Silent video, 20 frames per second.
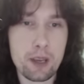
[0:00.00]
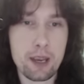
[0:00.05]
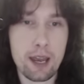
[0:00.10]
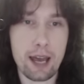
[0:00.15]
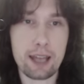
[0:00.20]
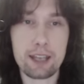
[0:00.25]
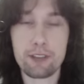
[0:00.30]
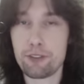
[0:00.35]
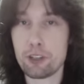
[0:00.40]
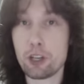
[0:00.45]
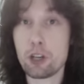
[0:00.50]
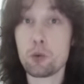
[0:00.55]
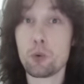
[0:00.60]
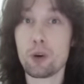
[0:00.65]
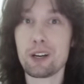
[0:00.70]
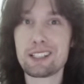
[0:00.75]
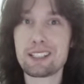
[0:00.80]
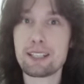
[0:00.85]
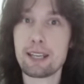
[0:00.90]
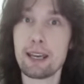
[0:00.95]
And if you don't know
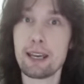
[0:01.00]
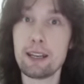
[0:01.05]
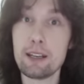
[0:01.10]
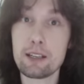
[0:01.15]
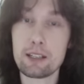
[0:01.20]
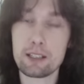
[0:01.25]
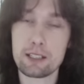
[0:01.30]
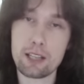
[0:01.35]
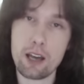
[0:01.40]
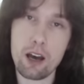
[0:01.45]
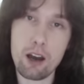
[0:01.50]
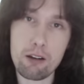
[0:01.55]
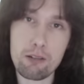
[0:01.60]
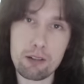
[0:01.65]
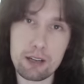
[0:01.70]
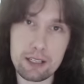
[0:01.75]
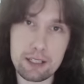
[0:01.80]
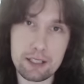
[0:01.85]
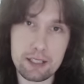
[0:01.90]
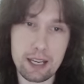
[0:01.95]
what a tenor guitar
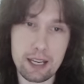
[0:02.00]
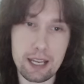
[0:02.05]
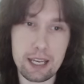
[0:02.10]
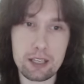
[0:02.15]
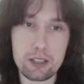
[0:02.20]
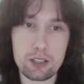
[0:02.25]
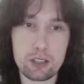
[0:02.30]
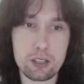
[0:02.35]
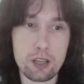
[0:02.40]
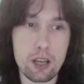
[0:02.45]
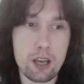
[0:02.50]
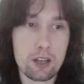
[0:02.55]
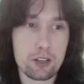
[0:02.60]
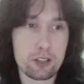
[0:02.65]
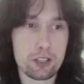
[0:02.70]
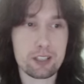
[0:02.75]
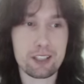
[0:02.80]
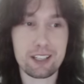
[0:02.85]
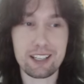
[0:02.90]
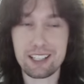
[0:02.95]
is, it's
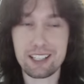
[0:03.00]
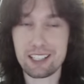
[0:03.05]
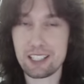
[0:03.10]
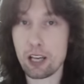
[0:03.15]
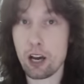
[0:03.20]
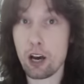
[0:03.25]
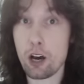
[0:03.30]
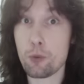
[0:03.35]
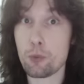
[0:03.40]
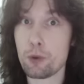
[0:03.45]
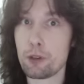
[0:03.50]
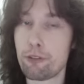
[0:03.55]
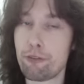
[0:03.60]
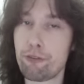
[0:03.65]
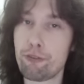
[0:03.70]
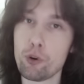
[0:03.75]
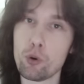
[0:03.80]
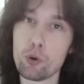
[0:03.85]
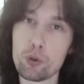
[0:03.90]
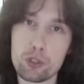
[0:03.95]
just a guitar with
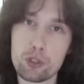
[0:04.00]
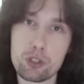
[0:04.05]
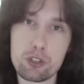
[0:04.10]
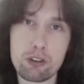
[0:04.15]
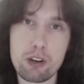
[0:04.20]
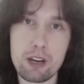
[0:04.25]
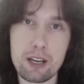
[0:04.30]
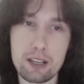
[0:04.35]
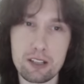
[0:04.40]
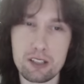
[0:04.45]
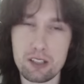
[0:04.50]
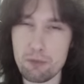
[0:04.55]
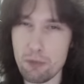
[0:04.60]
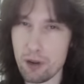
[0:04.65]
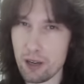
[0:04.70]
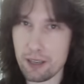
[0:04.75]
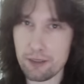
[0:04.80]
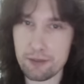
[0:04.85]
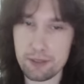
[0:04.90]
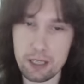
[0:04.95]
four strings. You
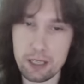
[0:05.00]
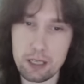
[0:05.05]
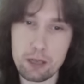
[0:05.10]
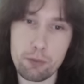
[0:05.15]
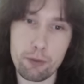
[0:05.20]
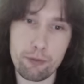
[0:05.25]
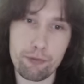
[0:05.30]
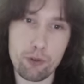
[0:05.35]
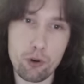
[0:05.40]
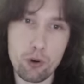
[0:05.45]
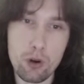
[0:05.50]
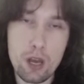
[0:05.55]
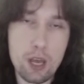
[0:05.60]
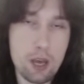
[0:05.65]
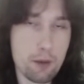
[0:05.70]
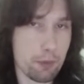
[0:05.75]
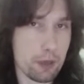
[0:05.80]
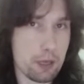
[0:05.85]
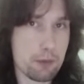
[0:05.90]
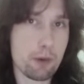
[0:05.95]
might have seen it before,
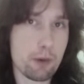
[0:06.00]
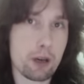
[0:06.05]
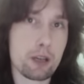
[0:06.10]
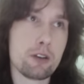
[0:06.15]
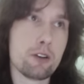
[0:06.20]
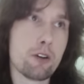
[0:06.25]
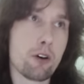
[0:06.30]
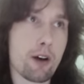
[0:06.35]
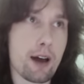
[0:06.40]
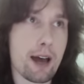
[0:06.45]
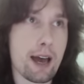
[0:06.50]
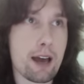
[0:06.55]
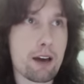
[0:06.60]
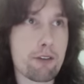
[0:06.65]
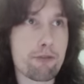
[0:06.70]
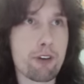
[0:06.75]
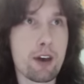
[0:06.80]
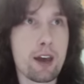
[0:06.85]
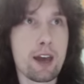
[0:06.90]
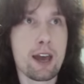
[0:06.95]
but you might not
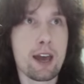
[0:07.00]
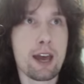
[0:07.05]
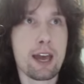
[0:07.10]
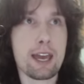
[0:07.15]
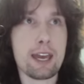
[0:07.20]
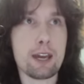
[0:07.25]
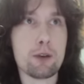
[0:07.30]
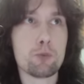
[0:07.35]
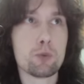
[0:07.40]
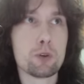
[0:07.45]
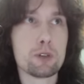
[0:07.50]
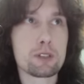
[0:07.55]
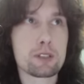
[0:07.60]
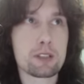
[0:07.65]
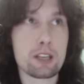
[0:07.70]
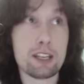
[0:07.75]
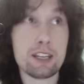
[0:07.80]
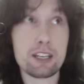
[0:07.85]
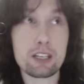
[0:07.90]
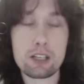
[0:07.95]
have. It was
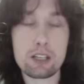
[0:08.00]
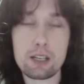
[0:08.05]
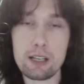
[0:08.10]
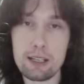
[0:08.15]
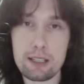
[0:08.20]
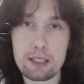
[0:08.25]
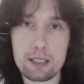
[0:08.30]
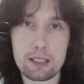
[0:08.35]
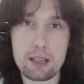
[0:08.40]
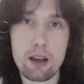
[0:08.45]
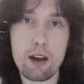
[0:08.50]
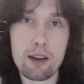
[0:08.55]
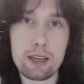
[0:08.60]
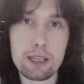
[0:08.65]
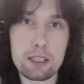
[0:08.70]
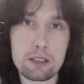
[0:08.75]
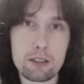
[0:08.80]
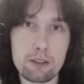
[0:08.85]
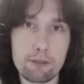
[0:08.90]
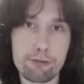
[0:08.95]
initially
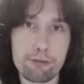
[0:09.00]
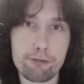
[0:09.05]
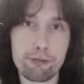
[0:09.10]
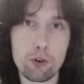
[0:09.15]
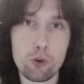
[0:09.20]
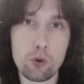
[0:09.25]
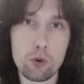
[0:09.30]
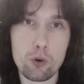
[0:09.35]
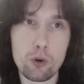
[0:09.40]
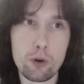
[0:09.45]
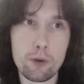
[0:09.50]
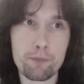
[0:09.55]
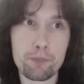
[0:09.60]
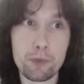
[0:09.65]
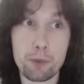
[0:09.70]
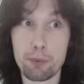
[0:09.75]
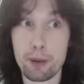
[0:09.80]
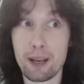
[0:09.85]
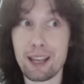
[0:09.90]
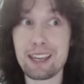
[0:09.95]
designed for
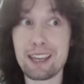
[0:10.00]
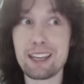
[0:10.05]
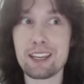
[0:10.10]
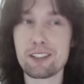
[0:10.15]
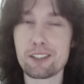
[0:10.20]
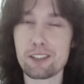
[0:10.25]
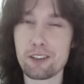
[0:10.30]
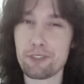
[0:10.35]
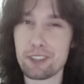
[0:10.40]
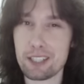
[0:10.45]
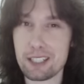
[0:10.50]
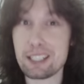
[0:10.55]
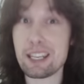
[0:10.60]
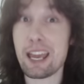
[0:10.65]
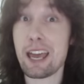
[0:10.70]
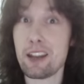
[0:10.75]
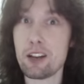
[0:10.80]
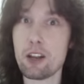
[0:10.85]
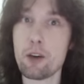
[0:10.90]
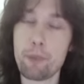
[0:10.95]
players of the
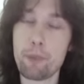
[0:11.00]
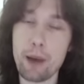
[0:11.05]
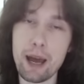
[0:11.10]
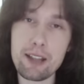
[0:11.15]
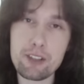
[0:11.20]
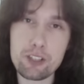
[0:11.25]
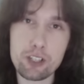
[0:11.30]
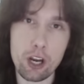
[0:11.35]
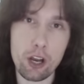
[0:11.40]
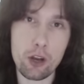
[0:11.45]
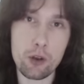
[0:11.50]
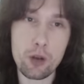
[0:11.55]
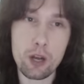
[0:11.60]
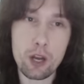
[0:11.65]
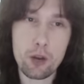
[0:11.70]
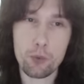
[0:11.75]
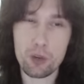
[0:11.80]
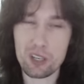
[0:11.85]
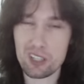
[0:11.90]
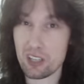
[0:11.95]
tenor banjo,
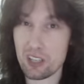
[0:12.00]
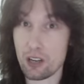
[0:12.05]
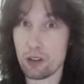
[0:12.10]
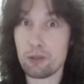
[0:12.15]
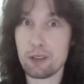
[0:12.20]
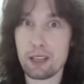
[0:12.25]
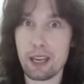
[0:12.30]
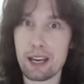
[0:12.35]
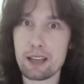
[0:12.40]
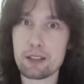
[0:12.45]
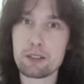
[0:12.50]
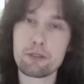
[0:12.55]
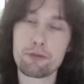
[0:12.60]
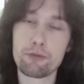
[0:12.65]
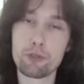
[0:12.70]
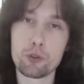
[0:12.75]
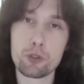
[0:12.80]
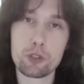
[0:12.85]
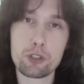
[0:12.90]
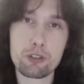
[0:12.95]
which only has
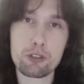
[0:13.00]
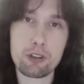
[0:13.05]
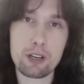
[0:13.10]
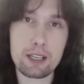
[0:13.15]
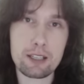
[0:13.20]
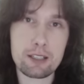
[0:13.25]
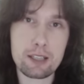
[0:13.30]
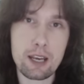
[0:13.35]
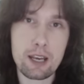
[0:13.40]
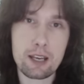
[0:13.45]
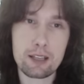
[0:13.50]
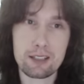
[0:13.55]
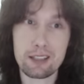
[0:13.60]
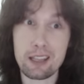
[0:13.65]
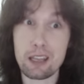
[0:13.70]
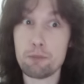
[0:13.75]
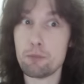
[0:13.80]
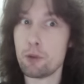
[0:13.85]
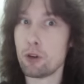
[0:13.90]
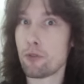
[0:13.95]
four strings, to
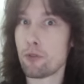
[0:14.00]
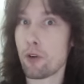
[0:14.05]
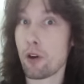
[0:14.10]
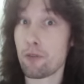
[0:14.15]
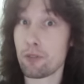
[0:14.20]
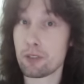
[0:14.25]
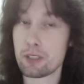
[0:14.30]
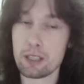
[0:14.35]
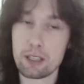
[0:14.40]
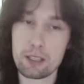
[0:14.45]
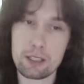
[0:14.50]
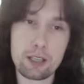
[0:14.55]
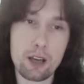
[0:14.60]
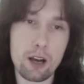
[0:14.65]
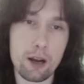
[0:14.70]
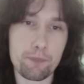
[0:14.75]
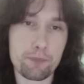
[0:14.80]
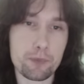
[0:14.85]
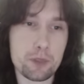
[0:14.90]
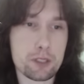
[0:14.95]
then move over to
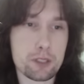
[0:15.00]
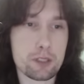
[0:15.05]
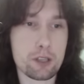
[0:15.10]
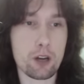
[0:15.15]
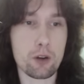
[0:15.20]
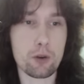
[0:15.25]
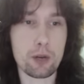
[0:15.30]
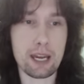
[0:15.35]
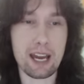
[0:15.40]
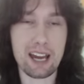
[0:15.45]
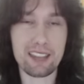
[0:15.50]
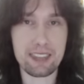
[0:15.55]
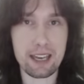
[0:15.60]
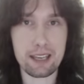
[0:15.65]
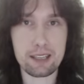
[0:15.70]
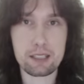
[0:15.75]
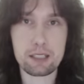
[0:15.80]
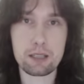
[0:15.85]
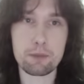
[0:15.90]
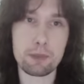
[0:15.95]
guitar. So it had
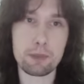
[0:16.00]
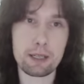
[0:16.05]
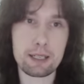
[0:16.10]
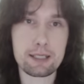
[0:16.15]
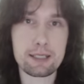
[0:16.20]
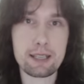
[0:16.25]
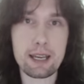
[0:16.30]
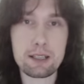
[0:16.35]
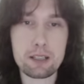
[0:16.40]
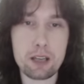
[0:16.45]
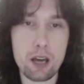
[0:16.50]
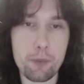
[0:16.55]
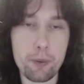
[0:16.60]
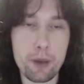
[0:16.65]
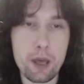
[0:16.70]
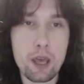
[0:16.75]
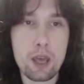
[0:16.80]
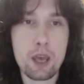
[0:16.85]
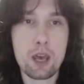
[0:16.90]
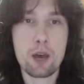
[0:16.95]
that similar setup.
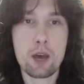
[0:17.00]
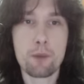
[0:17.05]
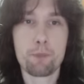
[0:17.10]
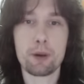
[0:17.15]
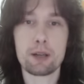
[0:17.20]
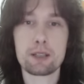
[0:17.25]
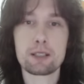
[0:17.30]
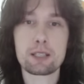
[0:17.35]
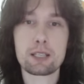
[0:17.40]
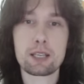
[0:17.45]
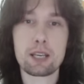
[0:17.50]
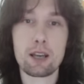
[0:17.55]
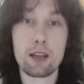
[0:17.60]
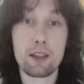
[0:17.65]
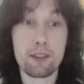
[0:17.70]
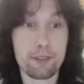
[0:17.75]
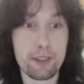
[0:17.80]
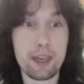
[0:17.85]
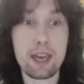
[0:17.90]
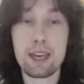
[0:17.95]
But
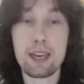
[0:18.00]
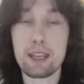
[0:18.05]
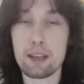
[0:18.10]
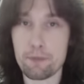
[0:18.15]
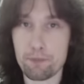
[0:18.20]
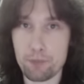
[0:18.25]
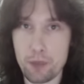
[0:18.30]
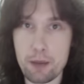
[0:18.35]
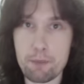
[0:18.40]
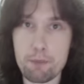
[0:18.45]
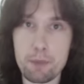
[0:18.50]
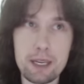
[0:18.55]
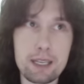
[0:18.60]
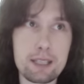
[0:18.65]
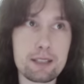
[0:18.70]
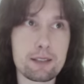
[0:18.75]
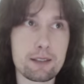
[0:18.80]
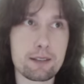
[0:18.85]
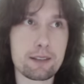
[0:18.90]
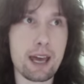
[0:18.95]
then it
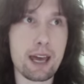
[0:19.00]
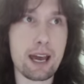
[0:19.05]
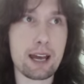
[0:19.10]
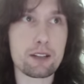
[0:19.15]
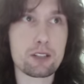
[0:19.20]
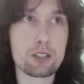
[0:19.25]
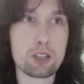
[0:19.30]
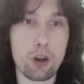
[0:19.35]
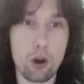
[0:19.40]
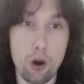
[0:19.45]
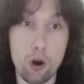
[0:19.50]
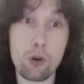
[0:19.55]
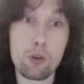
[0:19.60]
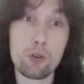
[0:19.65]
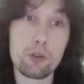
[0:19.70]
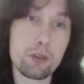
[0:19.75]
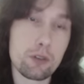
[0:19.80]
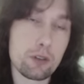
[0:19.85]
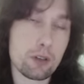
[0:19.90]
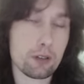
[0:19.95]
means that
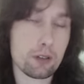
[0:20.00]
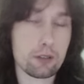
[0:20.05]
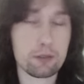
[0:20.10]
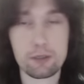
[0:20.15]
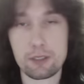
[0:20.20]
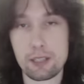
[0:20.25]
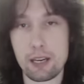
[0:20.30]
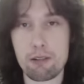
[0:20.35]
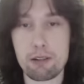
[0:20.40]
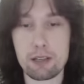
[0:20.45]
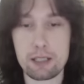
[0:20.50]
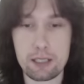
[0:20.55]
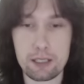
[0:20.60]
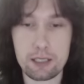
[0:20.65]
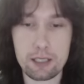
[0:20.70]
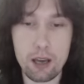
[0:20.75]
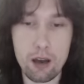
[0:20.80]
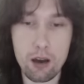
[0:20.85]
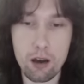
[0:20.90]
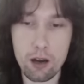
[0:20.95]
on Terry's
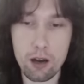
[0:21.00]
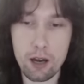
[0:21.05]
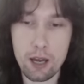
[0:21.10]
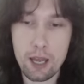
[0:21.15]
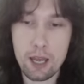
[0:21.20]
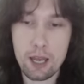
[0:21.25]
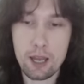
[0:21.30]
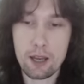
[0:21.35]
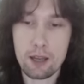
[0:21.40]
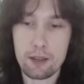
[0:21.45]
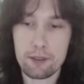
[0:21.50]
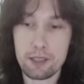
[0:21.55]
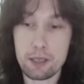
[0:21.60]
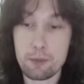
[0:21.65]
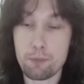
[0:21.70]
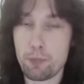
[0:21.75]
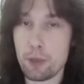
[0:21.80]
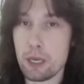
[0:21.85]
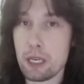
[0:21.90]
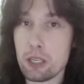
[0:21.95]
guitar, the
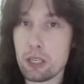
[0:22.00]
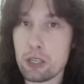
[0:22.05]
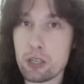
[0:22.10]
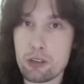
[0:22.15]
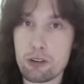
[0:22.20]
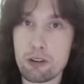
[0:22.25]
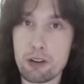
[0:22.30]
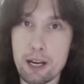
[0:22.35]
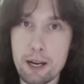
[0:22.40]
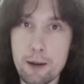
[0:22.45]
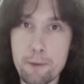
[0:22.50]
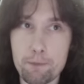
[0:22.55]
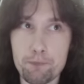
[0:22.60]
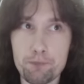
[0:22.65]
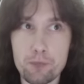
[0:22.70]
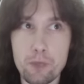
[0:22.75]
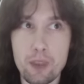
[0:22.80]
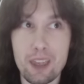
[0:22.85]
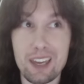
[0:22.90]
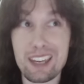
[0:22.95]
B string
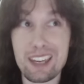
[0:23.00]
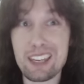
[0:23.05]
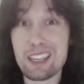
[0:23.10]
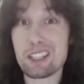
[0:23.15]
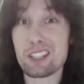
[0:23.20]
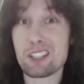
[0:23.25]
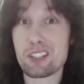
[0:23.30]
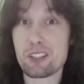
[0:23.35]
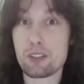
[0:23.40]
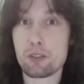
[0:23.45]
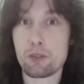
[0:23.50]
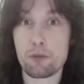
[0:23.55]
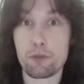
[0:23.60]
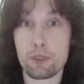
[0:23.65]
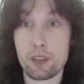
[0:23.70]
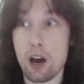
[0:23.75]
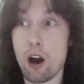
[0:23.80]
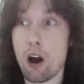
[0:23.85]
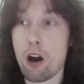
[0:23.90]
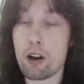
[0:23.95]
is
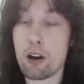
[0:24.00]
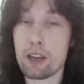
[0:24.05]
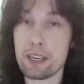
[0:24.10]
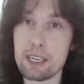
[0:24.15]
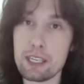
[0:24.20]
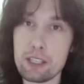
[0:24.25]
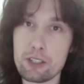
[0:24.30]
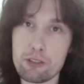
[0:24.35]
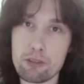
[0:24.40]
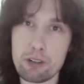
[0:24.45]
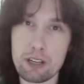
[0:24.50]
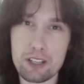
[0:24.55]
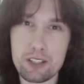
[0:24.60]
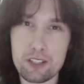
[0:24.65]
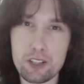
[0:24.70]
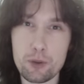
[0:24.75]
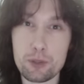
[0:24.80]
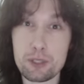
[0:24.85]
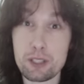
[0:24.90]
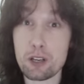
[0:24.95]
the high E string,
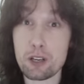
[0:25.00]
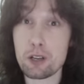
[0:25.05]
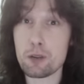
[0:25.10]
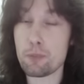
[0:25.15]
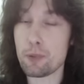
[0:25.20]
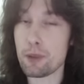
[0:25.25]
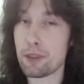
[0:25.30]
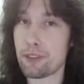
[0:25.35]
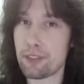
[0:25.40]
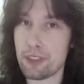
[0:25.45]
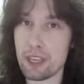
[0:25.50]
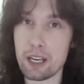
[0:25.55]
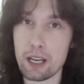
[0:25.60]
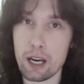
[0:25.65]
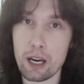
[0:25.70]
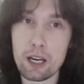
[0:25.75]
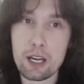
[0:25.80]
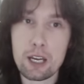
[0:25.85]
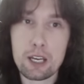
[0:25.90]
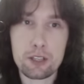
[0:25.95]
so it's going to be
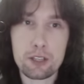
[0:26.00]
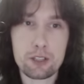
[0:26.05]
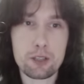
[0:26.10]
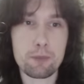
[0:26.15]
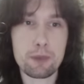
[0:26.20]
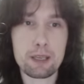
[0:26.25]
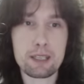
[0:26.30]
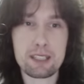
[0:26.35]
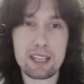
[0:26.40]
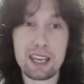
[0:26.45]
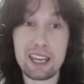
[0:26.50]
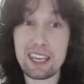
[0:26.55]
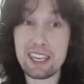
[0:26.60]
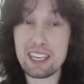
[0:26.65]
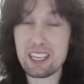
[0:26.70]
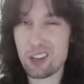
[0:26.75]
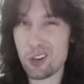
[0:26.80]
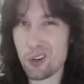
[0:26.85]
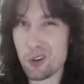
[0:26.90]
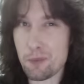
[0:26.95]
thinner. So it means that he
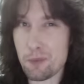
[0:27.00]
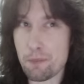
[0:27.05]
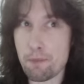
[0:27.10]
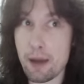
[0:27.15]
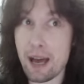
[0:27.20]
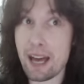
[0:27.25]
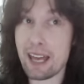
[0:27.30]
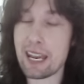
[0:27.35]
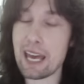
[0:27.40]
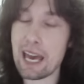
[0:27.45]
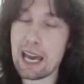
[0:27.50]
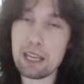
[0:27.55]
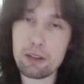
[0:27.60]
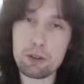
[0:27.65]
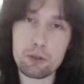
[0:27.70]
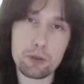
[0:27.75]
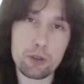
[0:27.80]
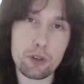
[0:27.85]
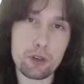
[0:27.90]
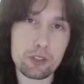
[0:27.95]
could
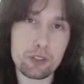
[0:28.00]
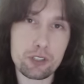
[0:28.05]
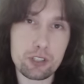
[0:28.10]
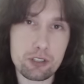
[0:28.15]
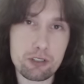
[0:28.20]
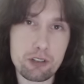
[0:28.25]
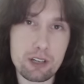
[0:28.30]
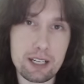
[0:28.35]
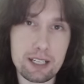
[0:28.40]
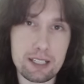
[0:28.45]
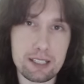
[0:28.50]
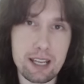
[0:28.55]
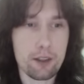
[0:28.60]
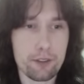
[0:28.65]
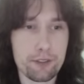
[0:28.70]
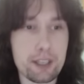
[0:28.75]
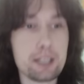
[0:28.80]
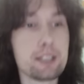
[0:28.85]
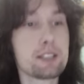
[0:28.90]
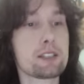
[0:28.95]
manhandle those strings.
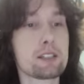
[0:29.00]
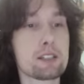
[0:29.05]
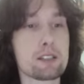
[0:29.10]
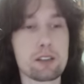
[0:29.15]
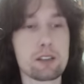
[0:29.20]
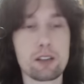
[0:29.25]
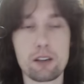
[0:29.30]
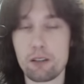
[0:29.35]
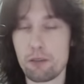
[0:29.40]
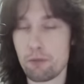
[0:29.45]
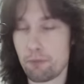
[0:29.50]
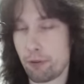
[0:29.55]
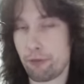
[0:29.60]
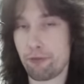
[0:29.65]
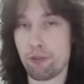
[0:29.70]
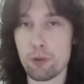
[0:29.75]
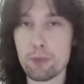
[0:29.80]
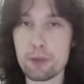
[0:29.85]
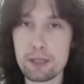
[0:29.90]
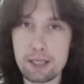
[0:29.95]
This
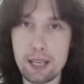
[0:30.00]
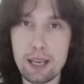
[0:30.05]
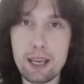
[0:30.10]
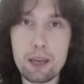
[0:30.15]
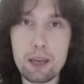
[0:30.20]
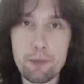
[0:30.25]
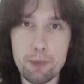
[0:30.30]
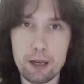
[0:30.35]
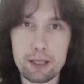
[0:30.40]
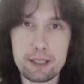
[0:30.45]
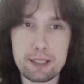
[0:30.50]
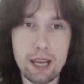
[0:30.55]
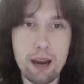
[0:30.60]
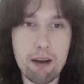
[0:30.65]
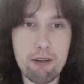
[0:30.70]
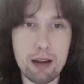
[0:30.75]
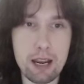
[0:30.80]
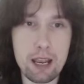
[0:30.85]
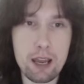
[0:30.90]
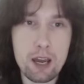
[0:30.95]
performance here by
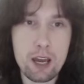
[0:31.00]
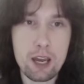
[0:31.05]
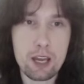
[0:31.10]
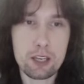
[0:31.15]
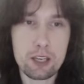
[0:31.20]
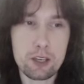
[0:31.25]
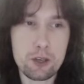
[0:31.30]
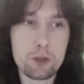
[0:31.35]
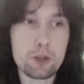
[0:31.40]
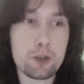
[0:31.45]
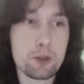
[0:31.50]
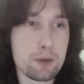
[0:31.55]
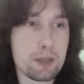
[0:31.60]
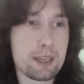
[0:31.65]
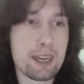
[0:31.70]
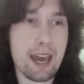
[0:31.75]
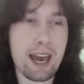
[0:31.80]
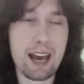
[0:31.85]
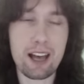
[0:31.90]
Terry, you do get